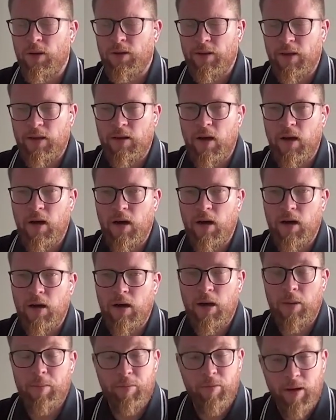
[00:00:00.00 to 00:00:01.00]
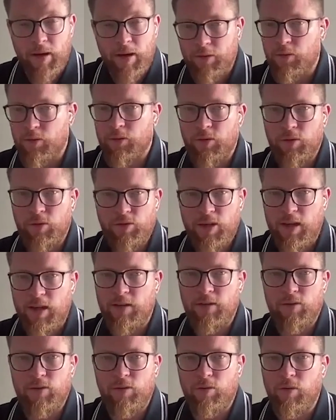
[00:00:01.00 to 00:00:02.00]
within our appraisals or
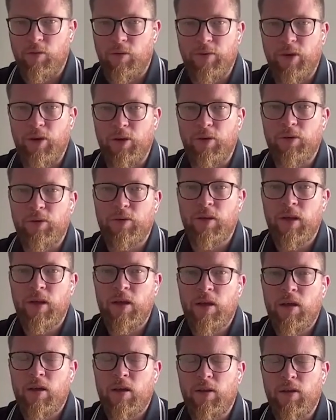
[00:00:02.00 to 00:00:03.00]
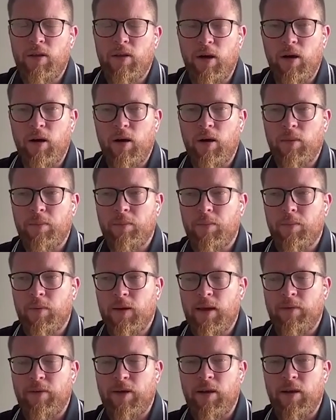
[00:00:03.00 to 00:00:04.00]
check-ins or reviews that are
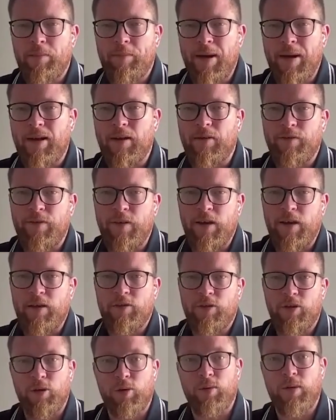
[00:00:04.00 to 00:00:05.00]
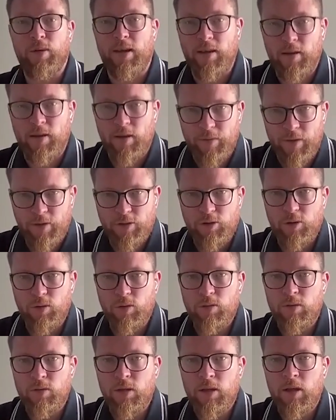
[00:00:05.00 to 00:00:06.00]
giving a benefit to the
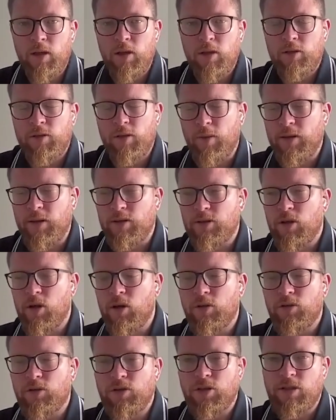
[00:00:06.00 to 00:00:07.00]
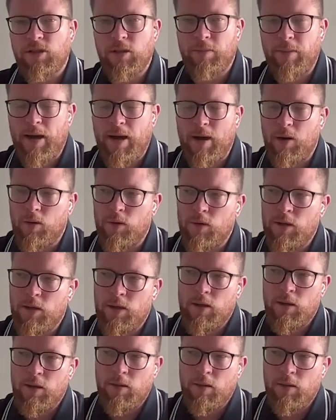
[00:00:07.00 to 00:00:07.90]
individual? So it's not just about